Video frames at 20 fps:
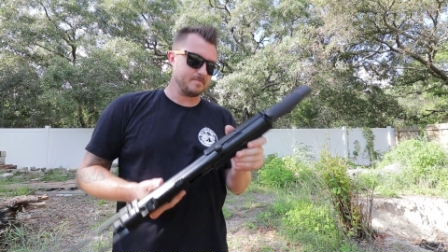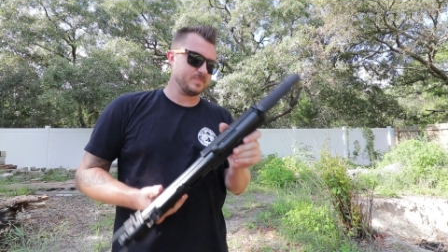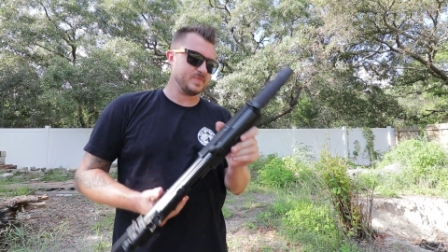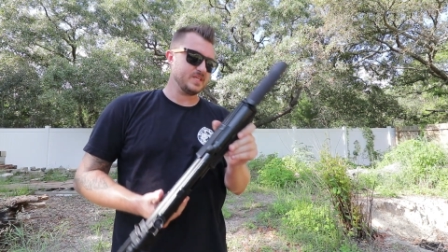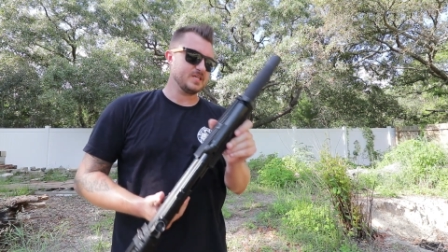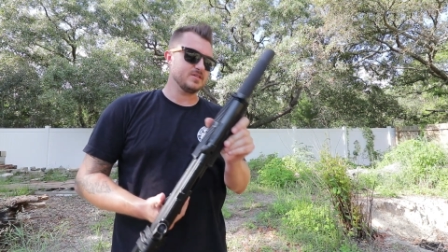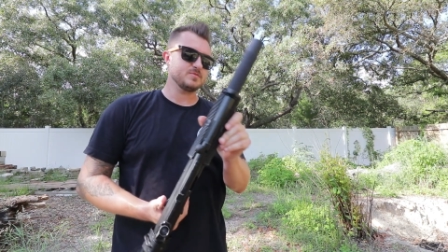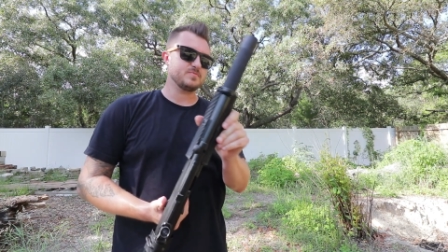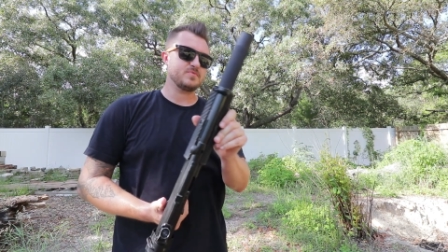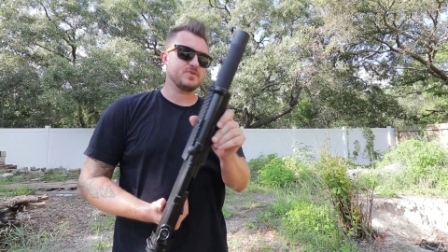
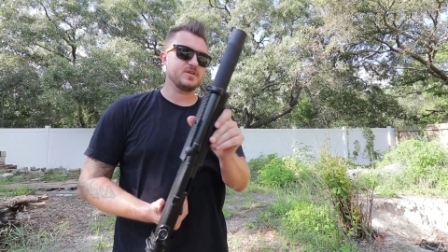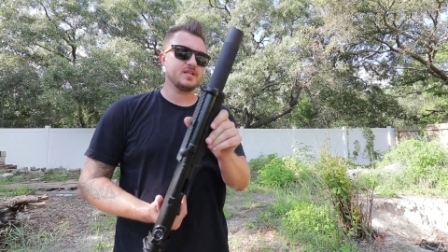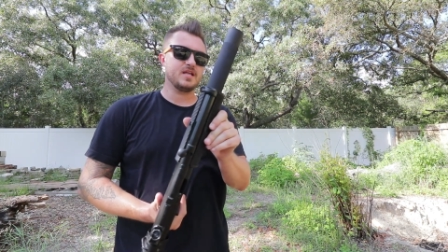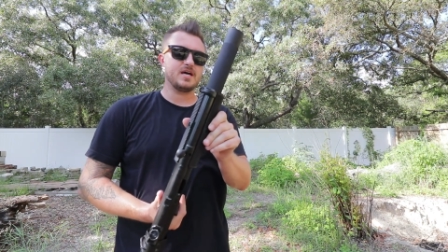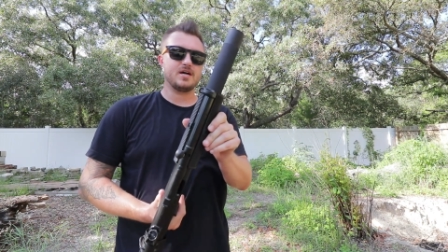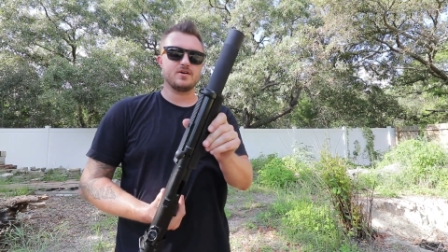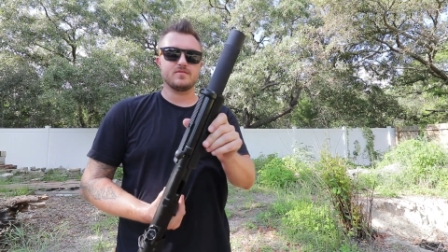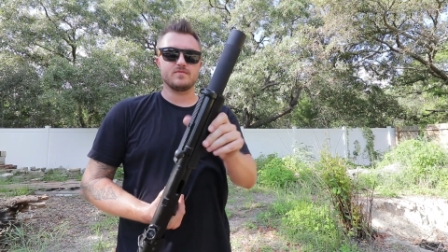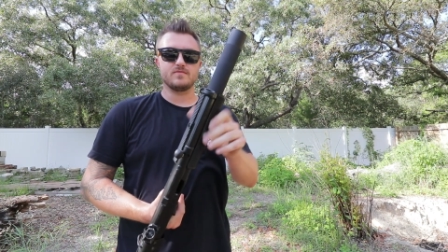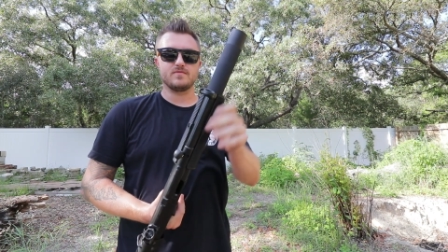It was pretty
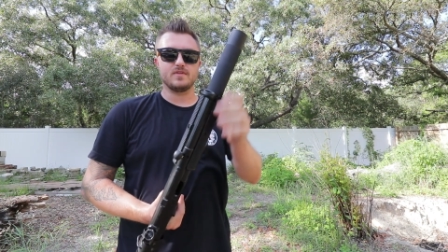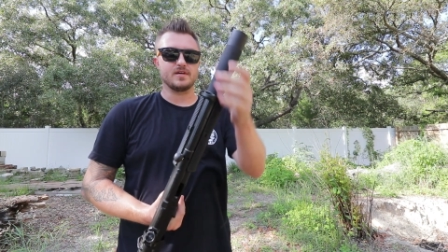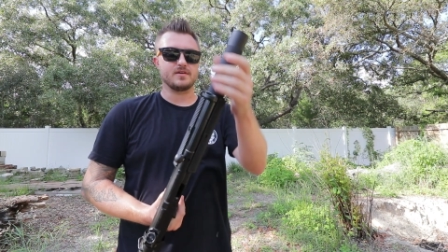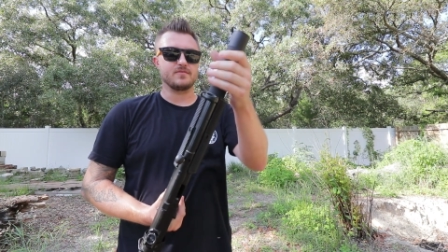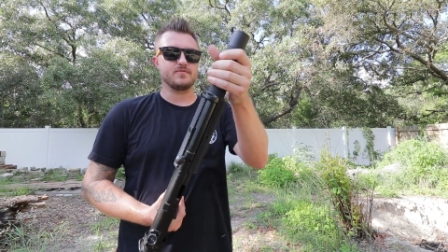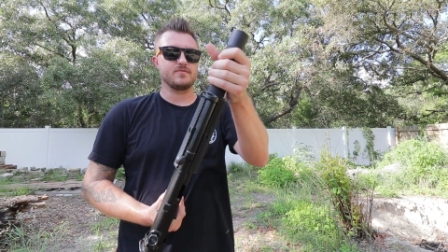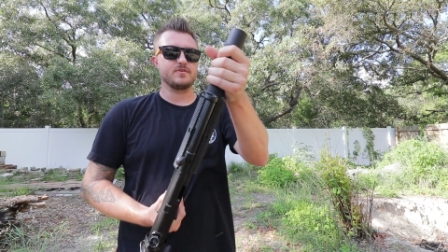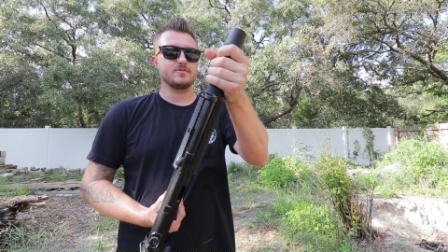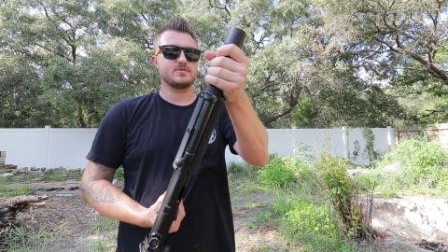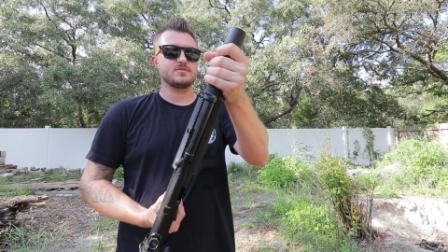loud, like
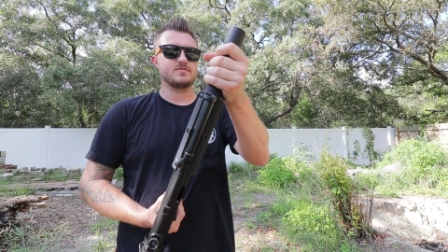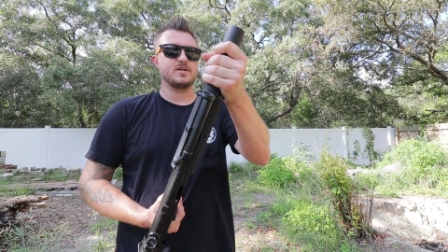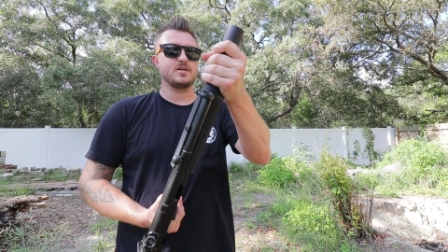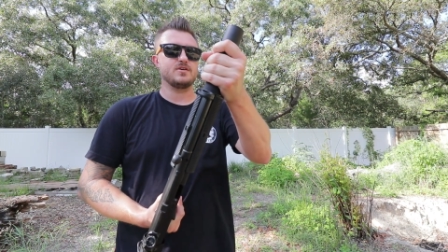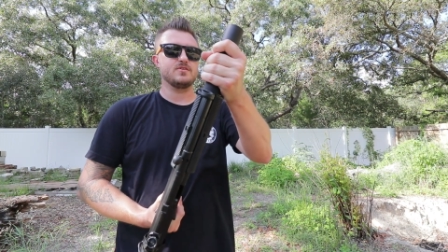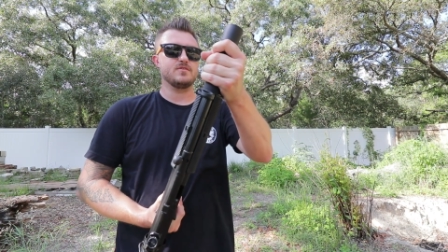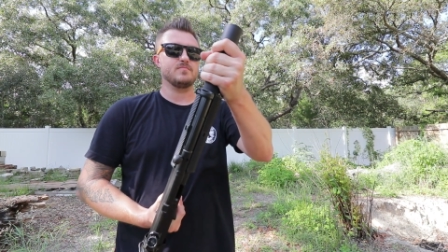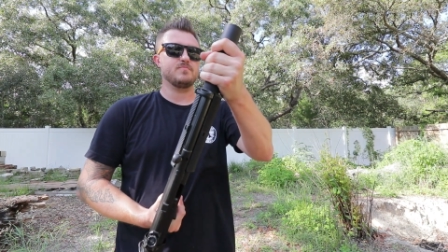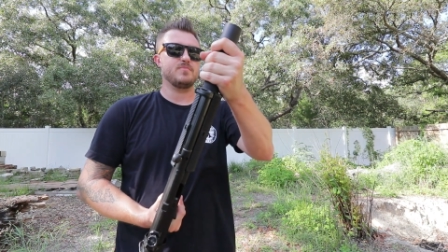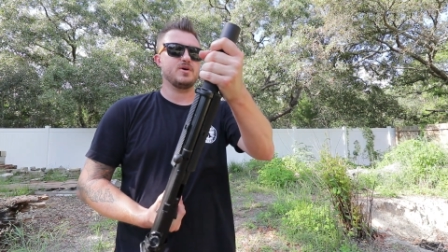first
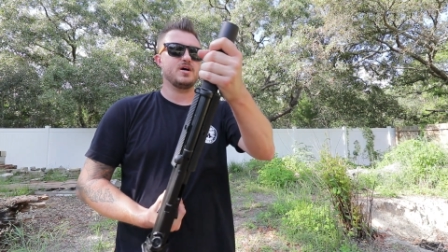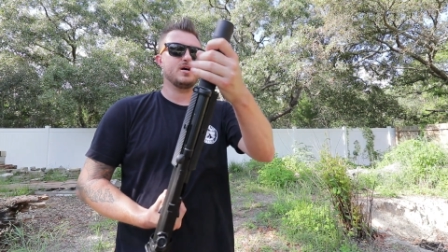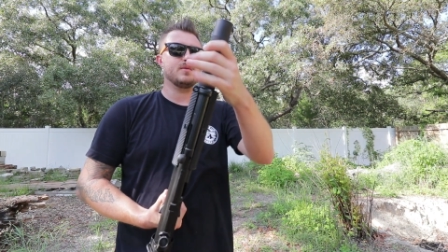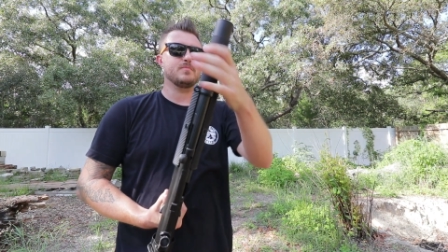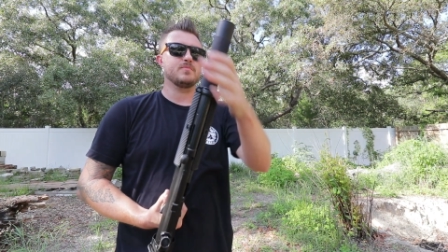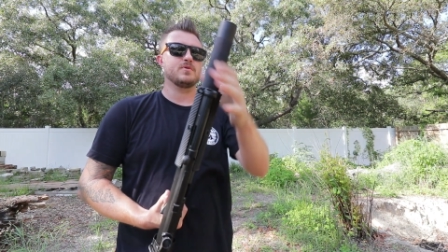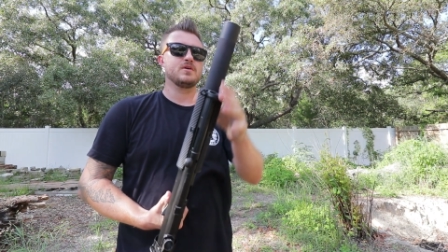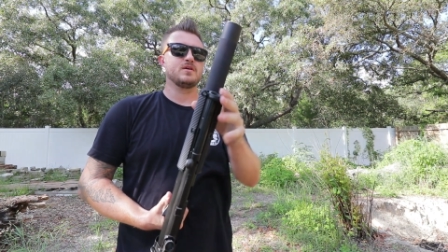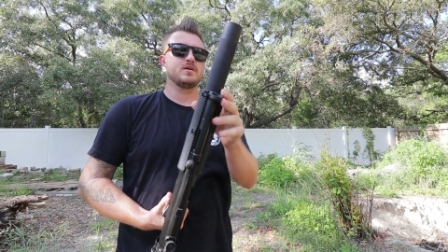round pop,